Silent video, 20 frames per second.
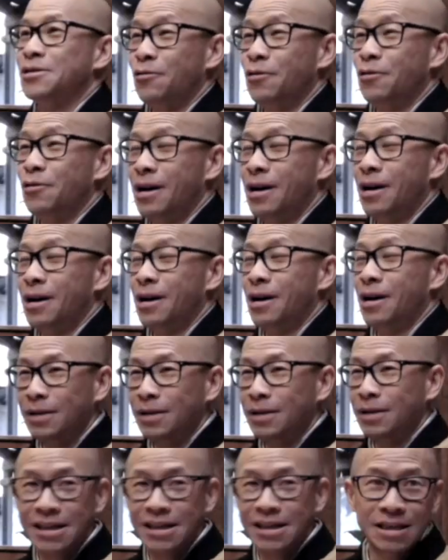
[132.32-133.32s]
So
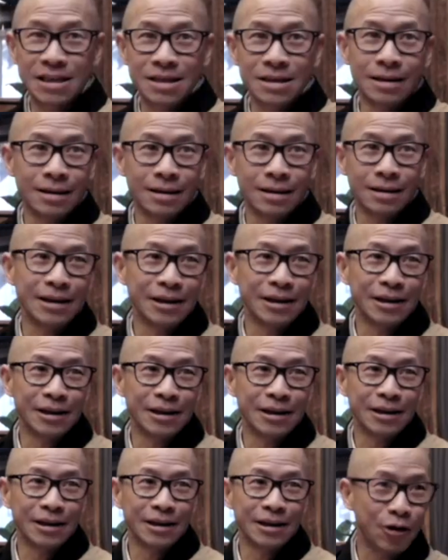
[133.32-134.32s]
I'm listening to
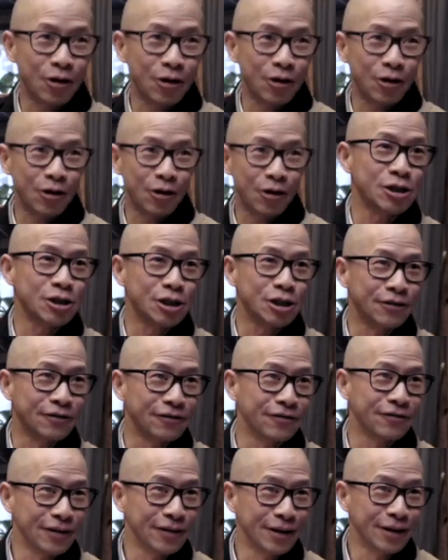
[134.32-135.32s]
the
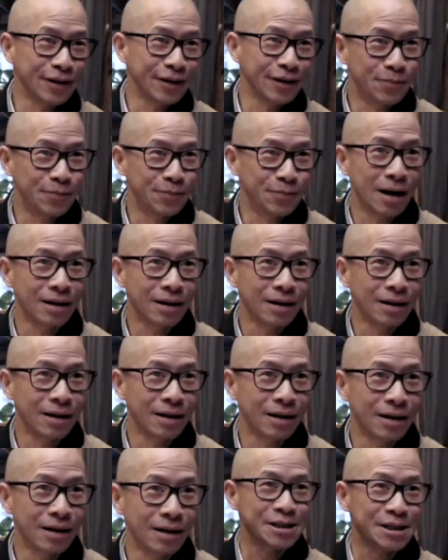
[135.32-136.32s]
corruption of
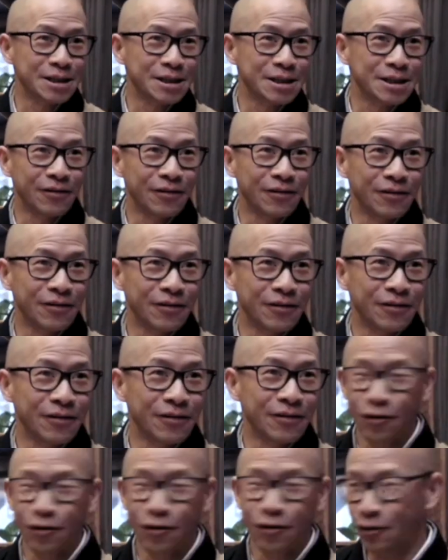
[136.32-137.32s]
politics and everything,
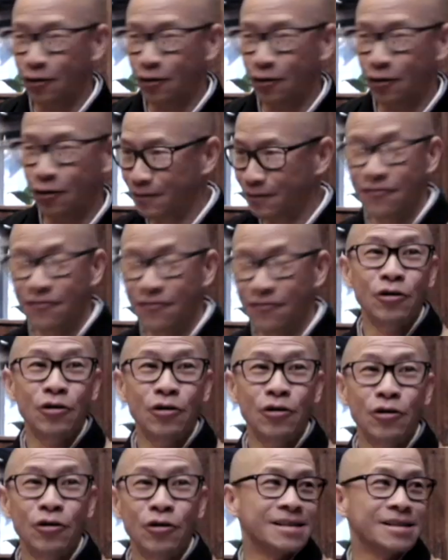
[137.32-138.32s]
or our
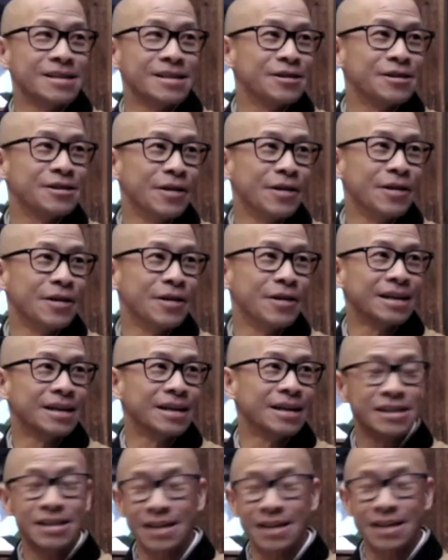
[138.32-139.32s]
voting system,
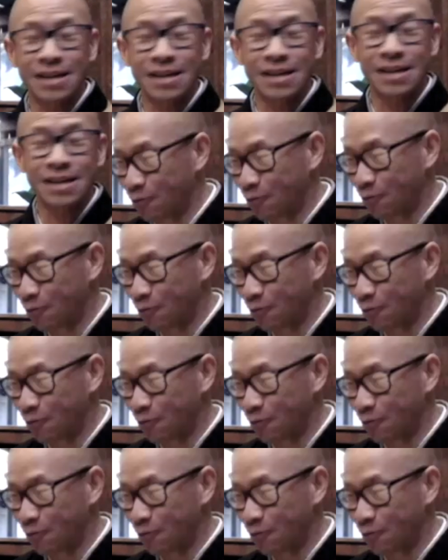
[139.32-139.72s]
everything just out the